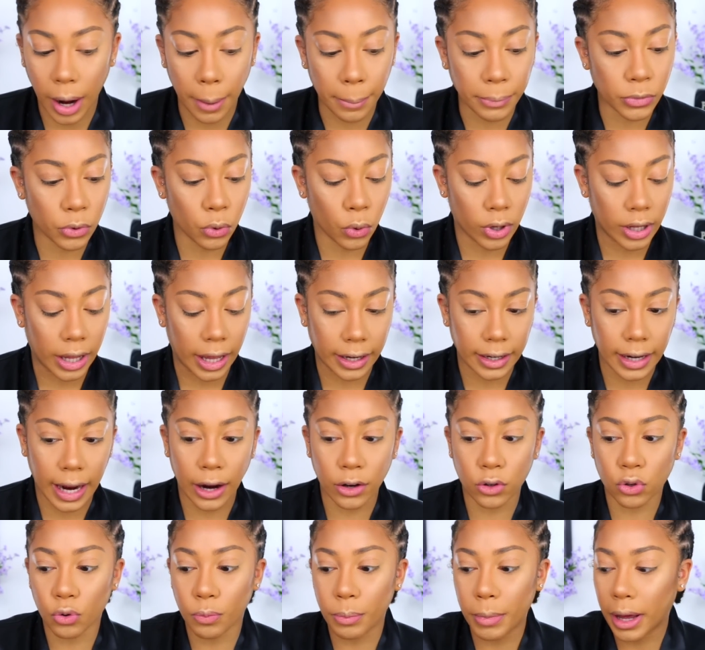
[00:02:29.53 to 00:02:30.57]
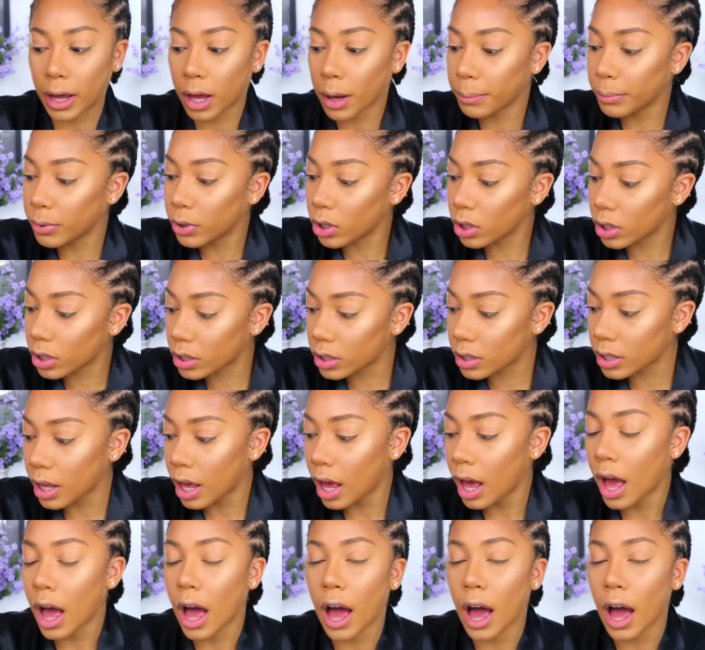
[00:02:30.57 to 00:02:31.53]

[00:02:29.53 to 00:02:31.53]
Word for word: I'm doing like natural makeup looks,